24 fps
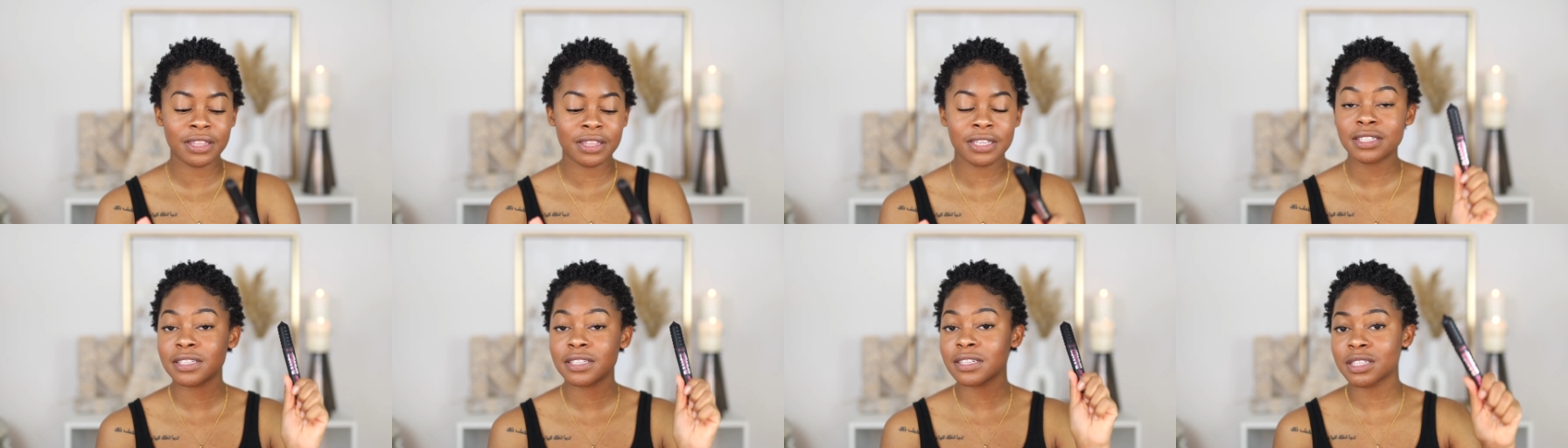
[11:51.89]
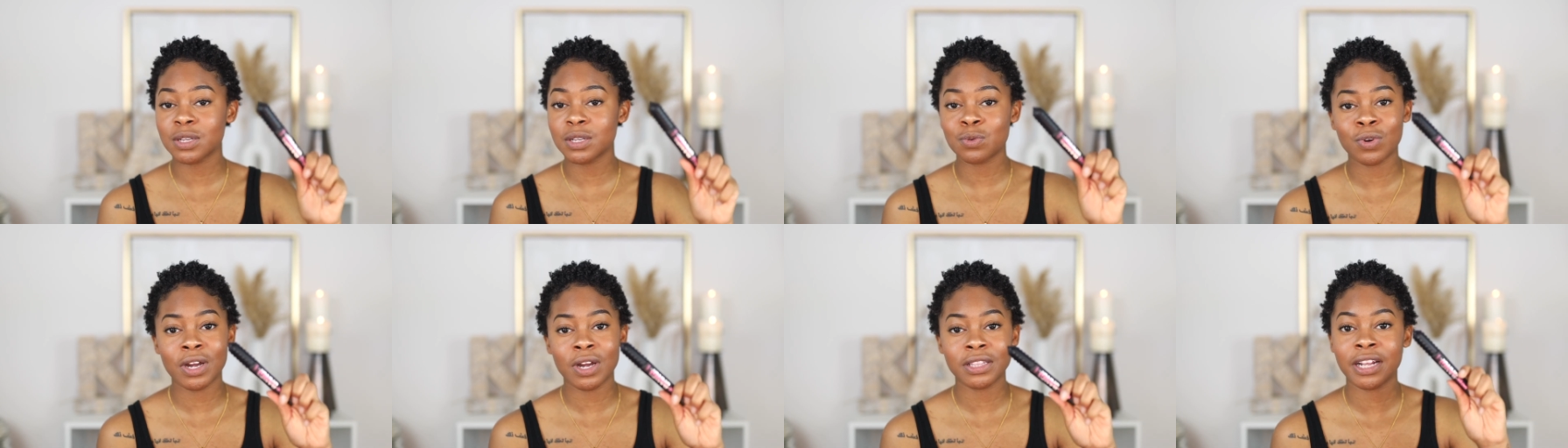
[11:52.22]
This is
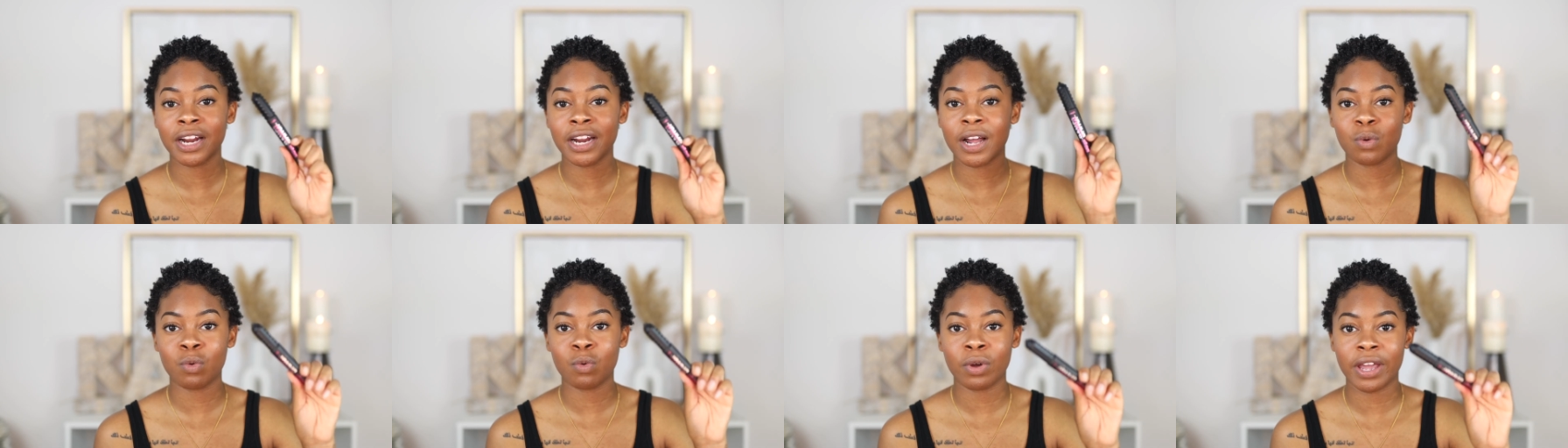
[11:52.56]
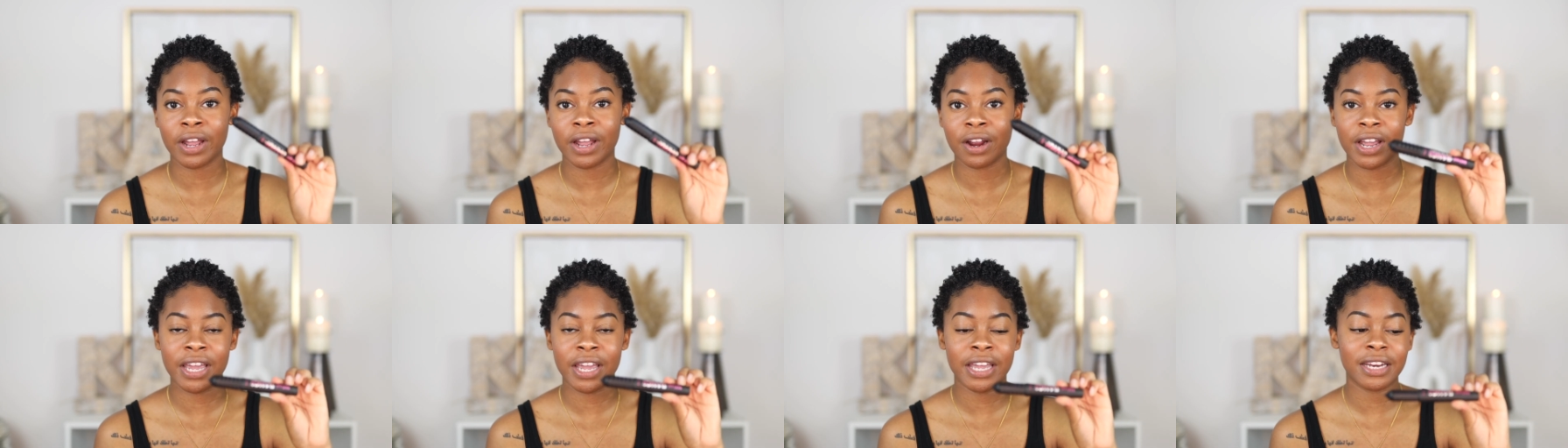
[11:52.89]
the one that I
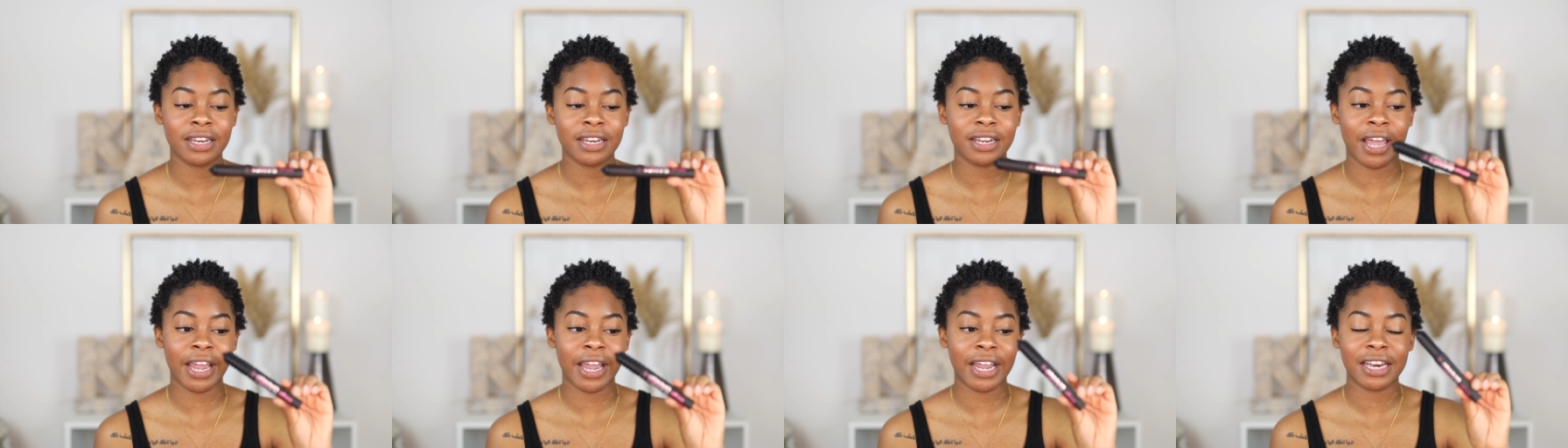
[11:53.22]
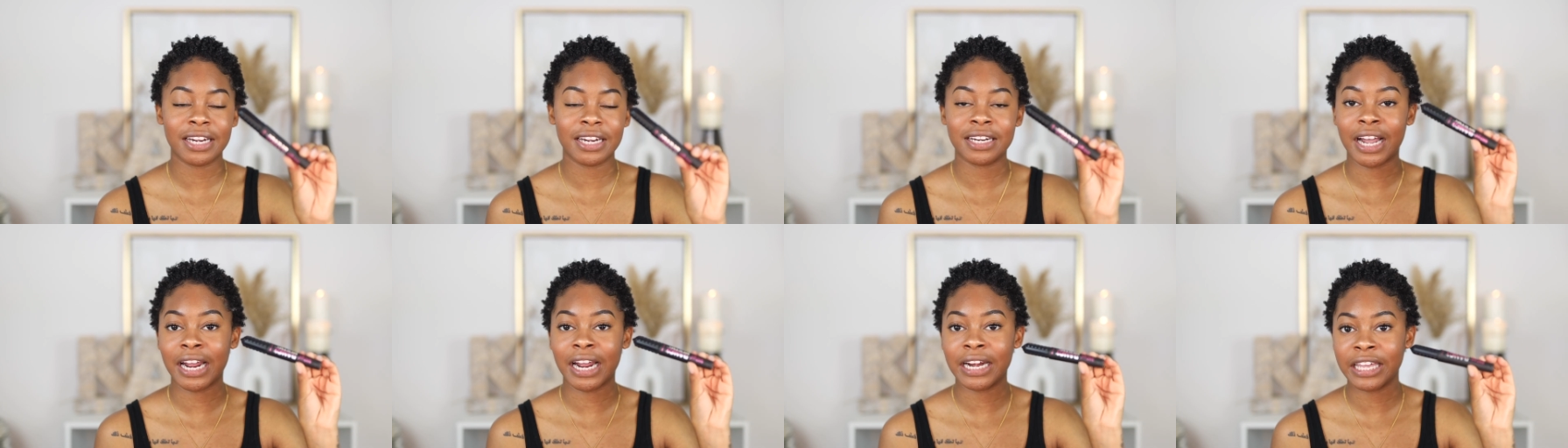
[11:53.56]
wear in like
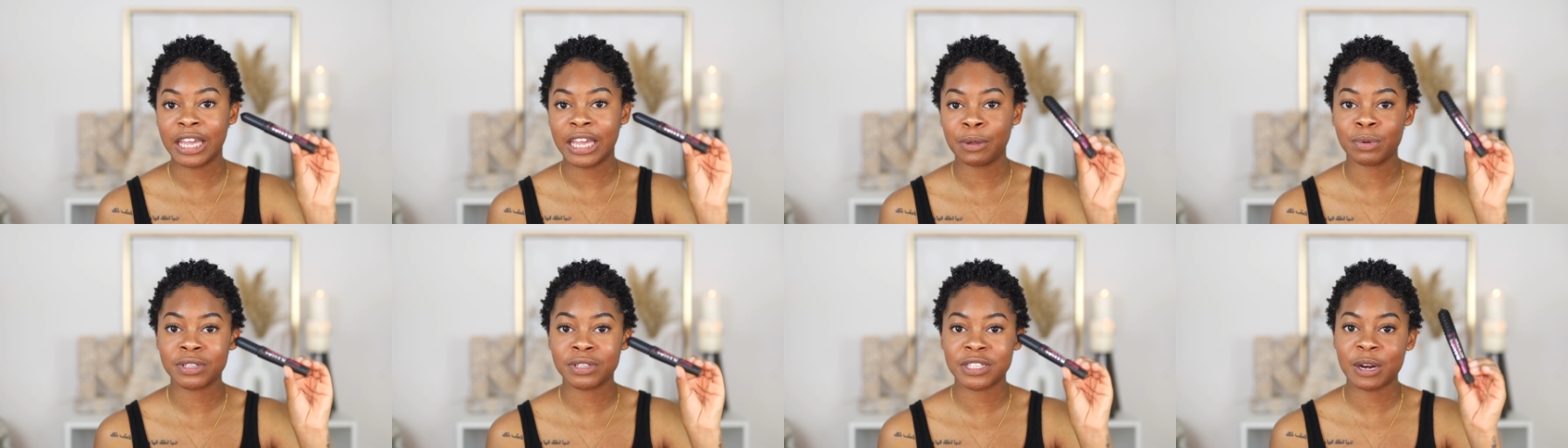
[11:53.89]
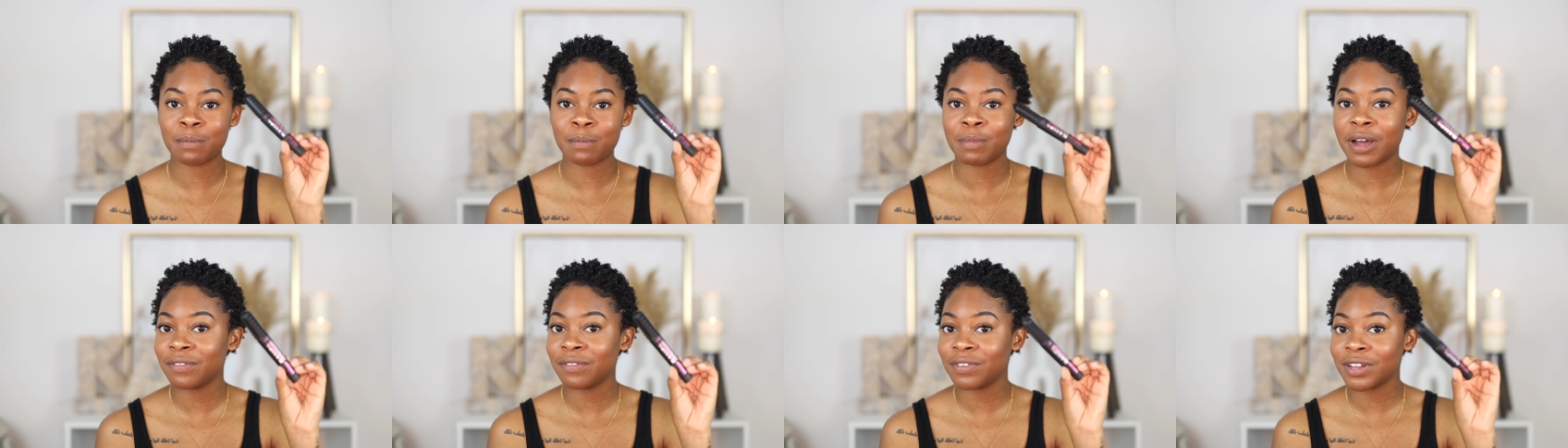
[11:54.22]
98%
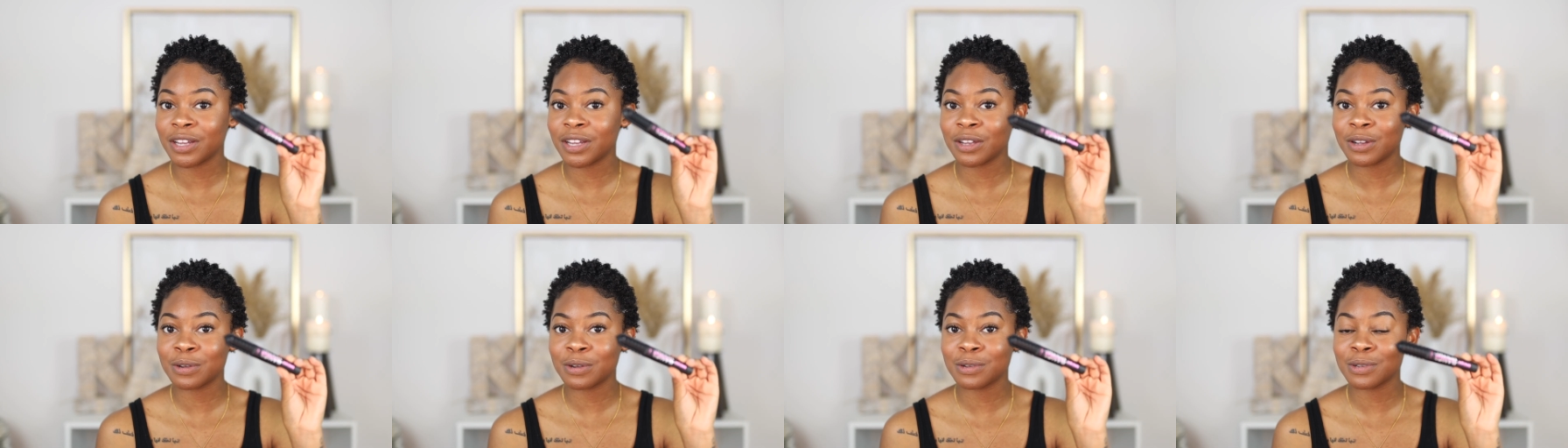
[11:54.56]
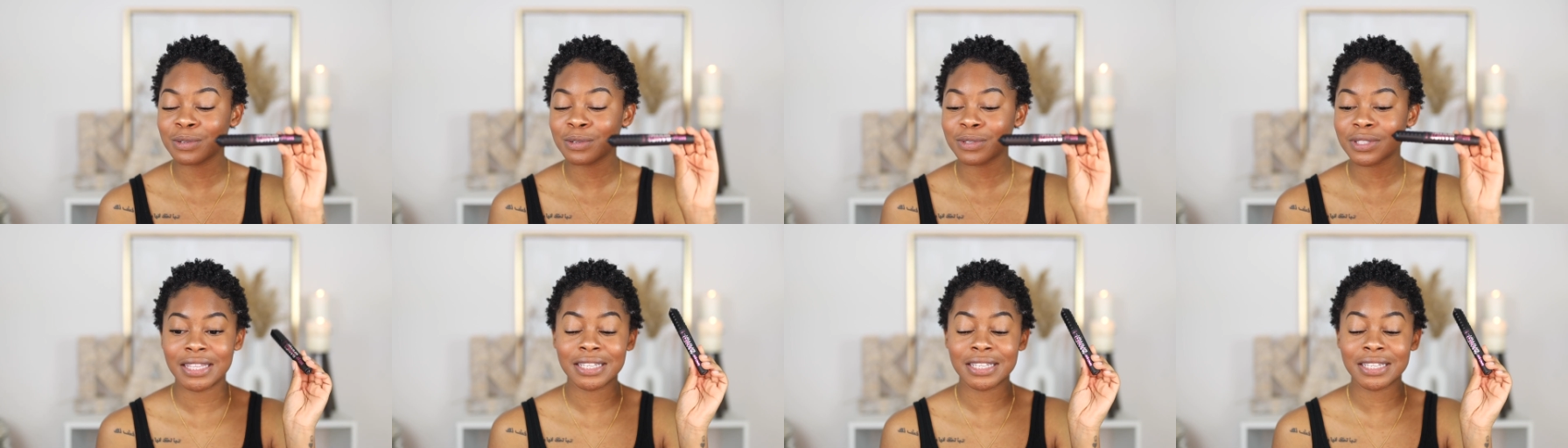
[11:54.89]
of my videos.